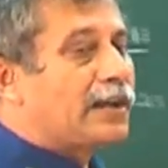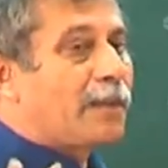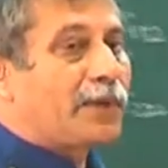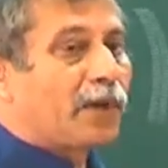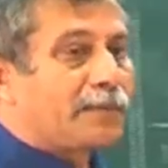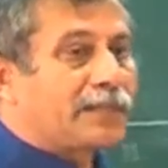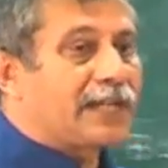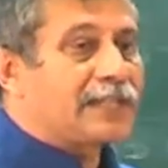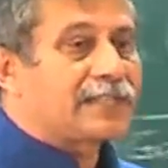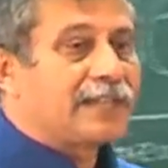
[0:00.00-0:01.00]
atomic
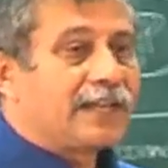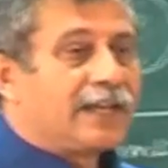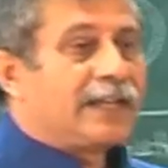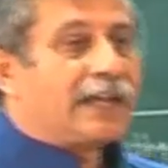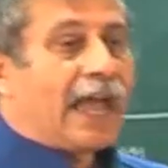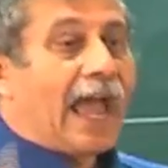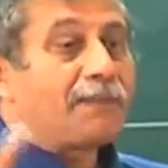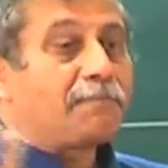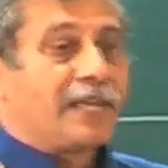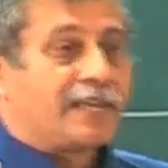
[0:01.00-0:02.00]
orbitals
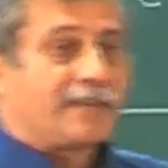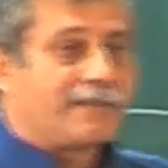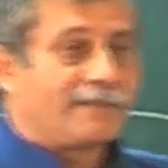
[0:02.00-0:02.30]
and p.